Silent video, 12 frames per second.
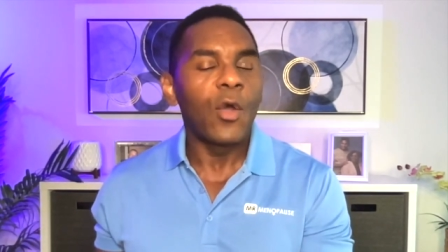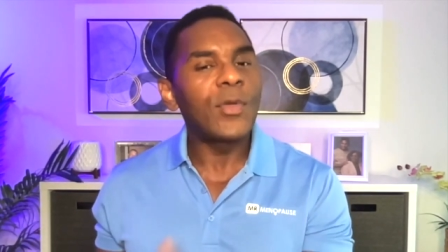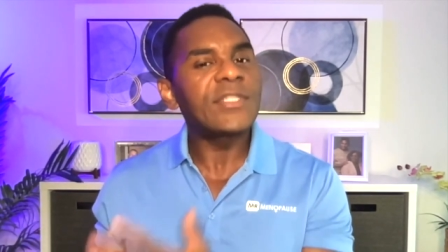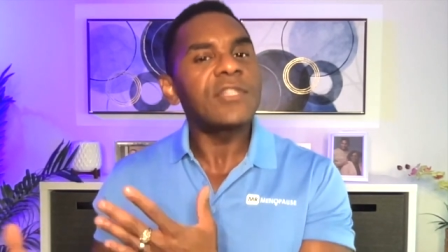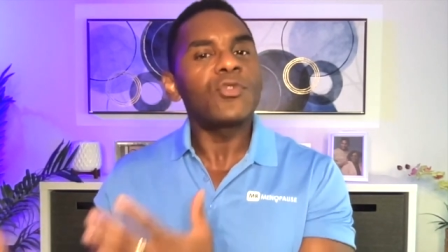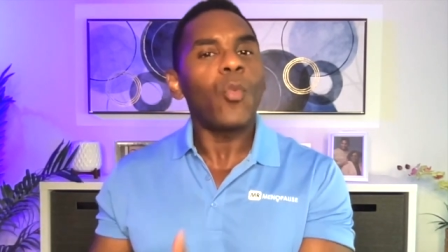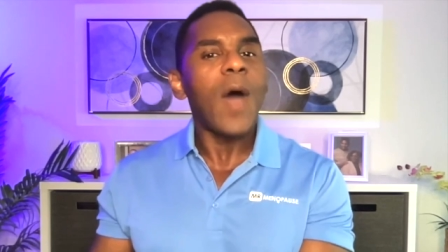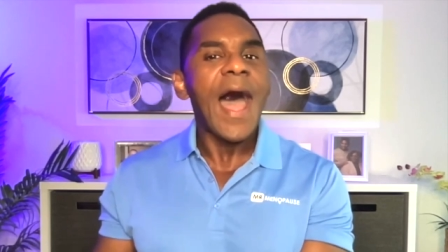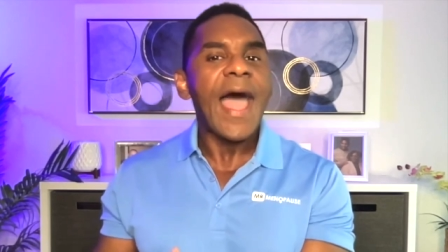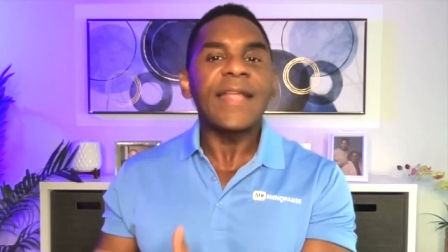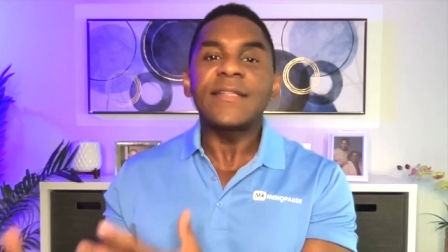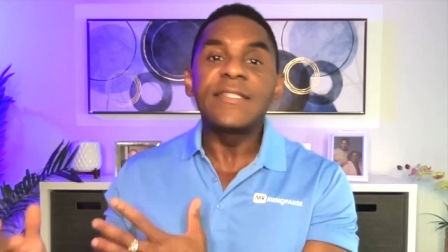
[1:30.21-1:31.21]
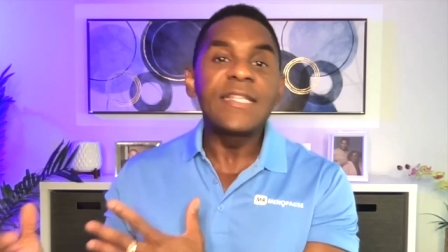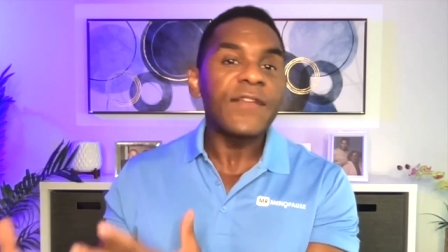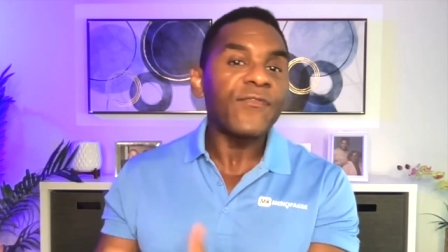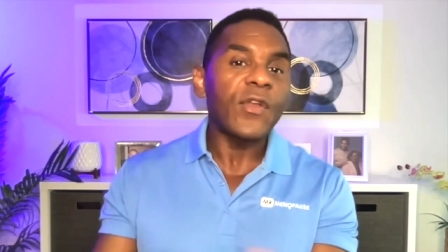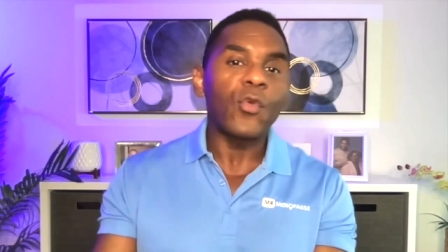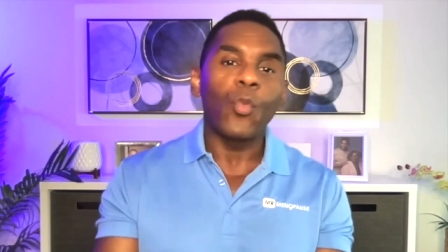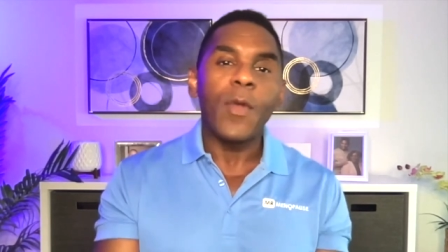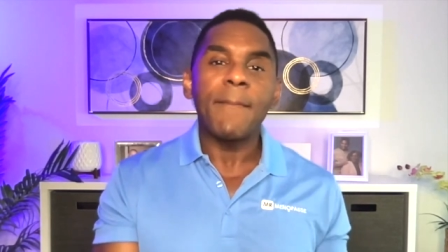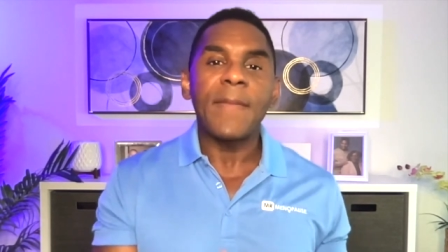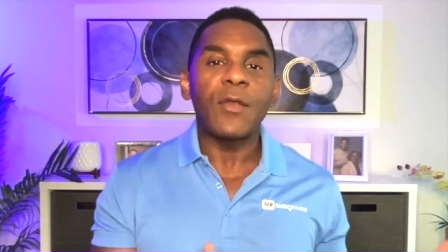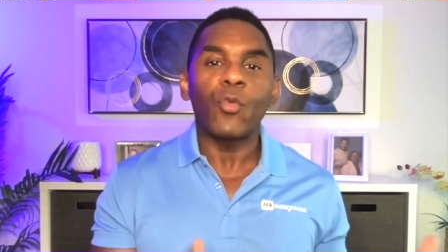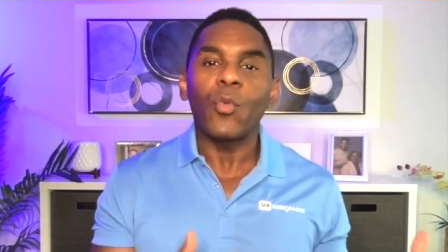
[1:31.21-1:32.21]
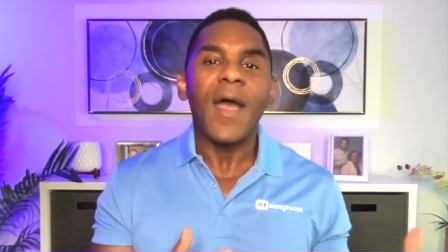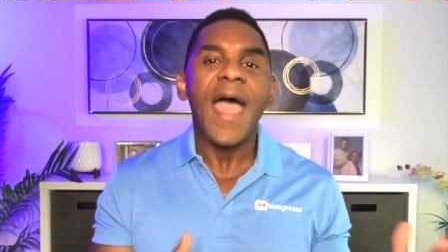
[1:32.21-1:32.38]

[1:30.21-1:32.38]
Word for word: which is why different women will